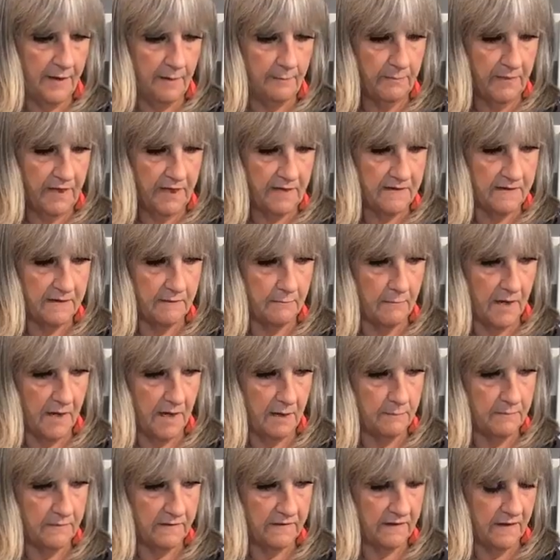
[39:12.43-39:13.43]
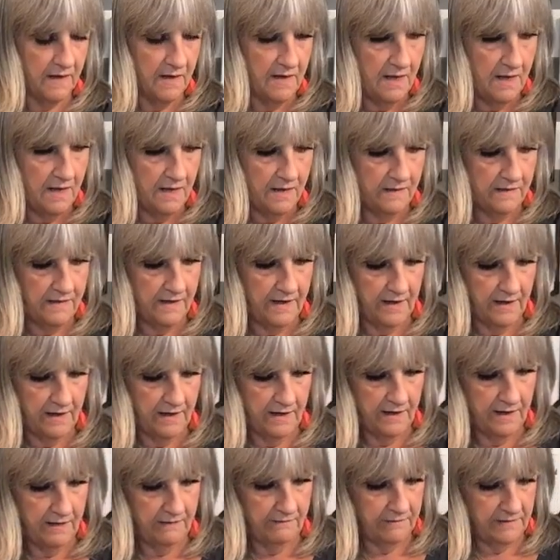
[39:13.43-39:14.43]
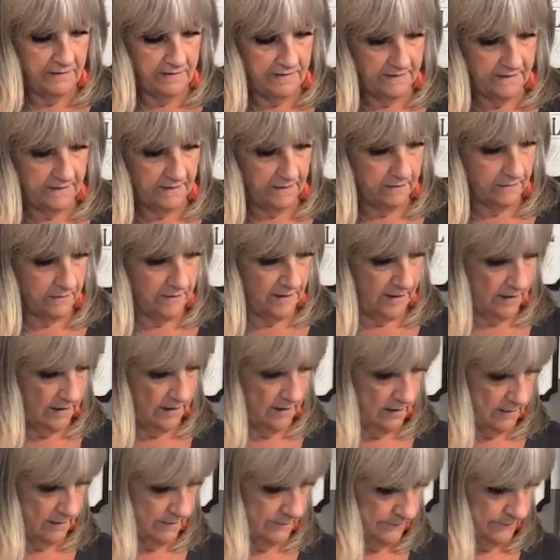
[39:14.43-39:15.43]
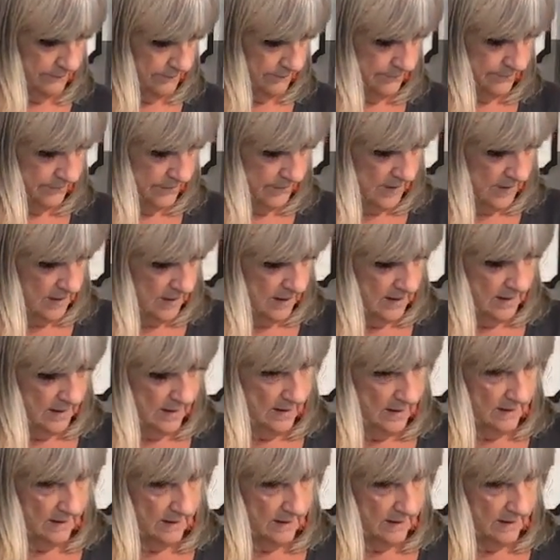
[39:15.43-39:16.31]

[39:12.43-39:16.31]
and I buy my pumpkins and mums there every single year.